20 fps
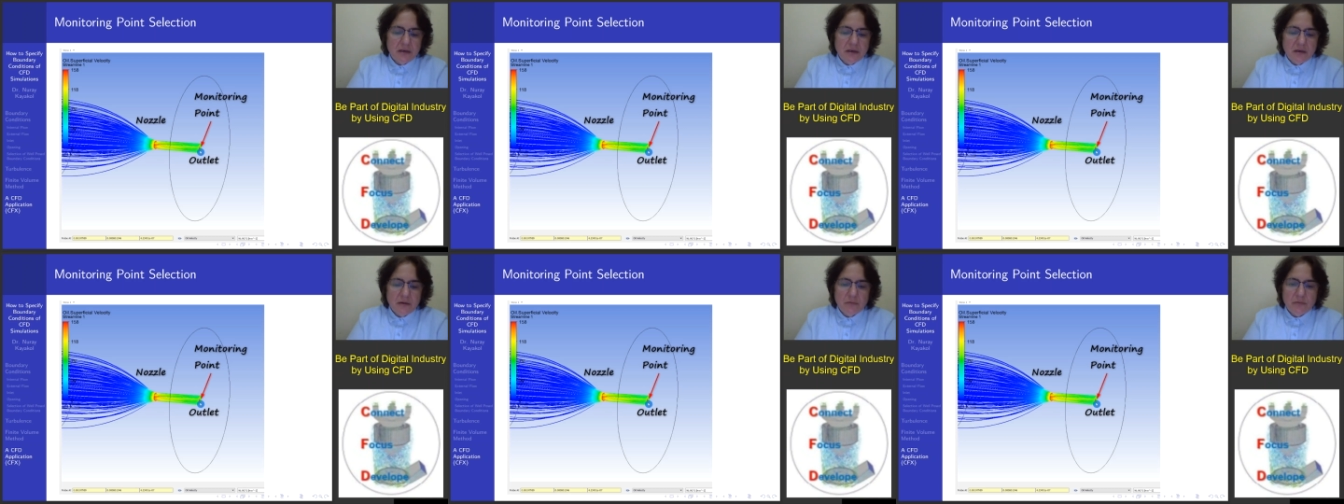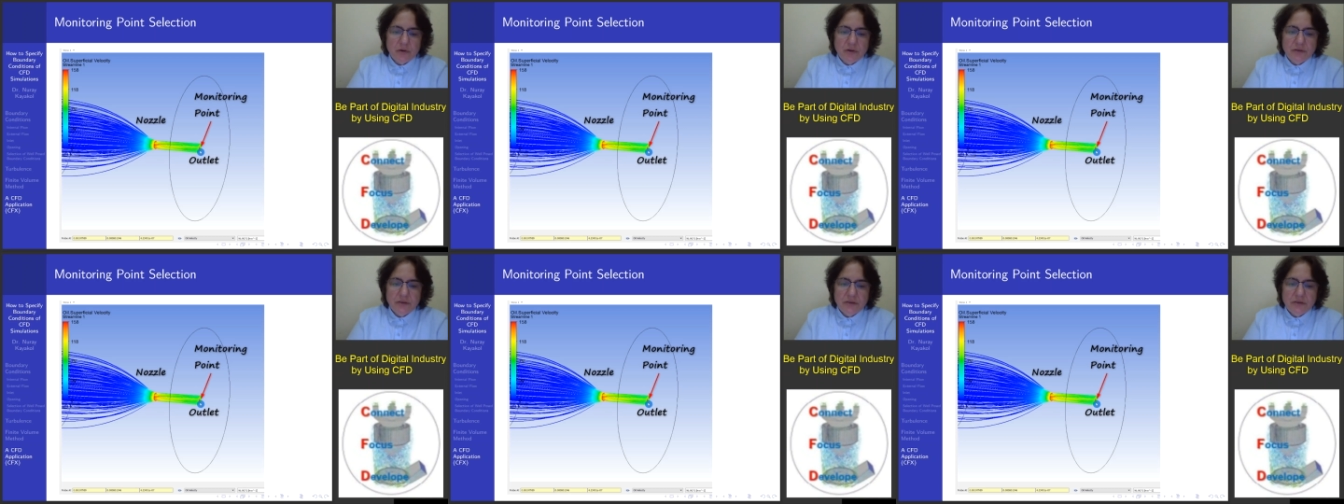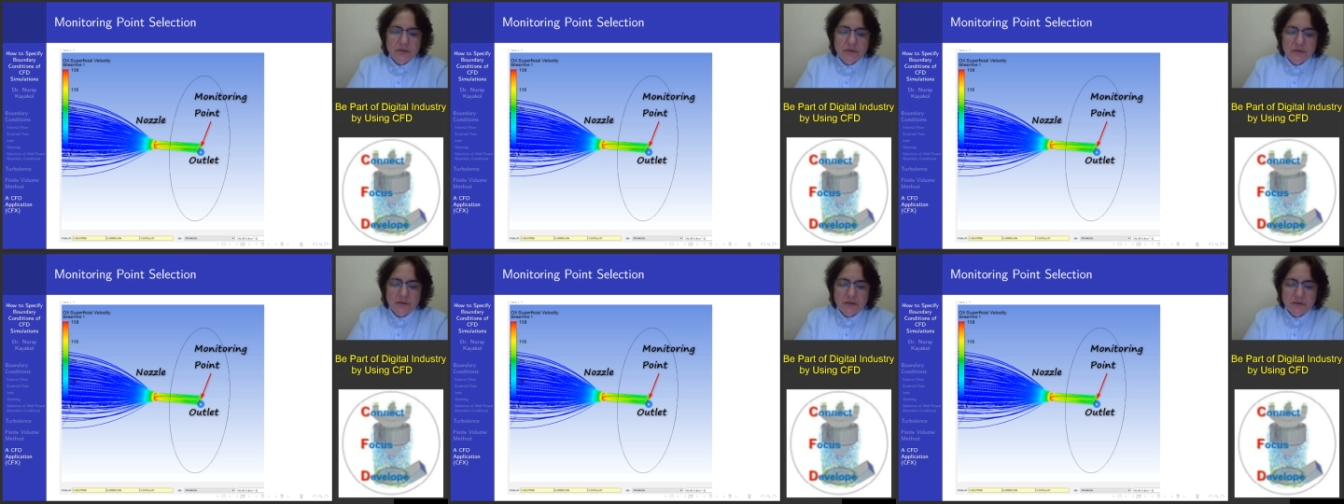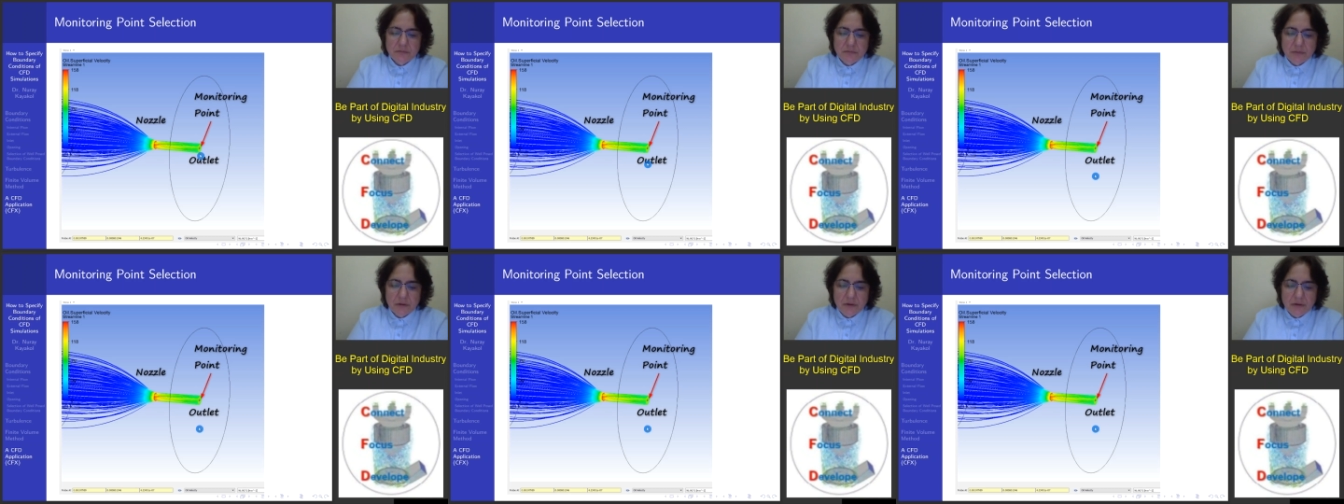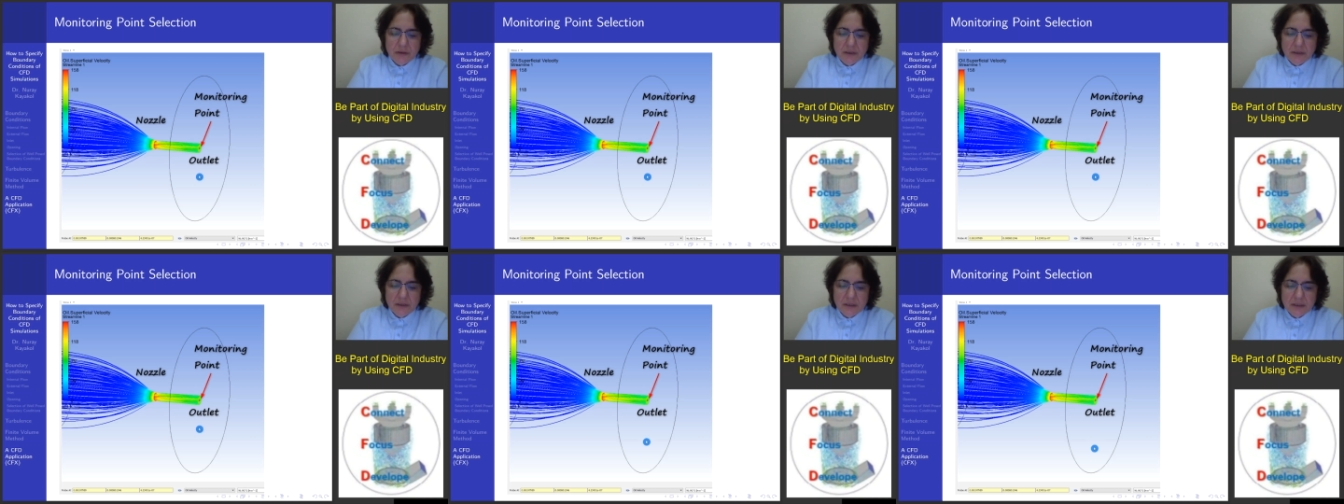monitoring
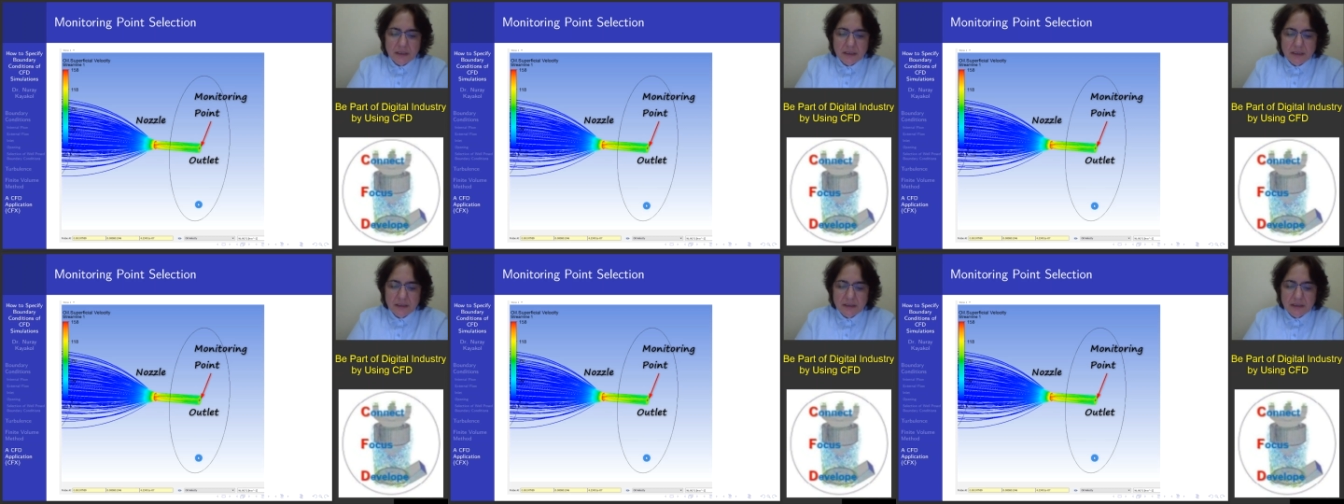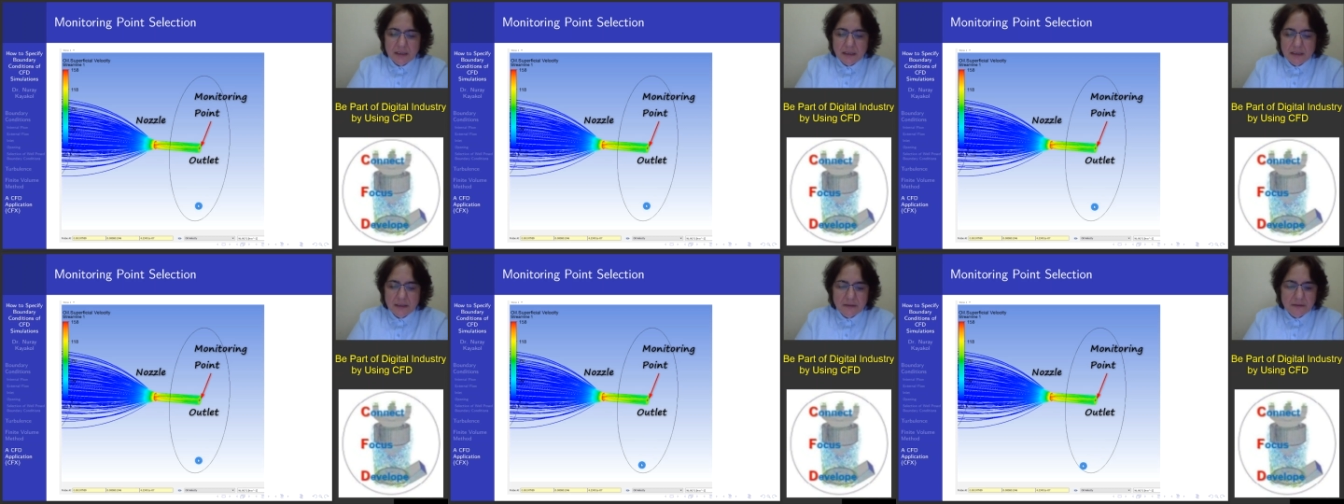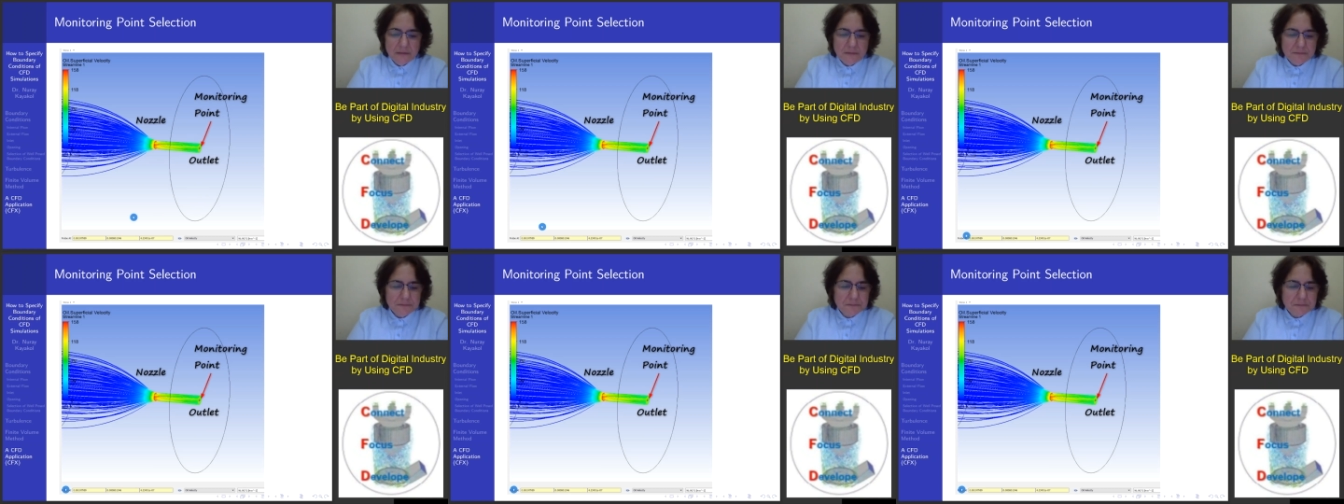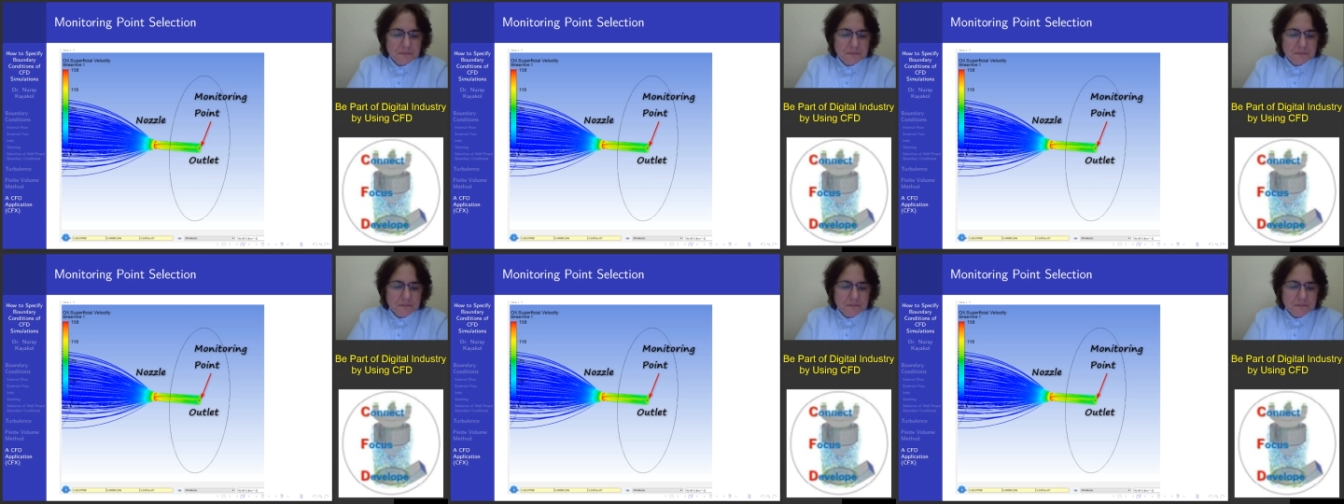point, and then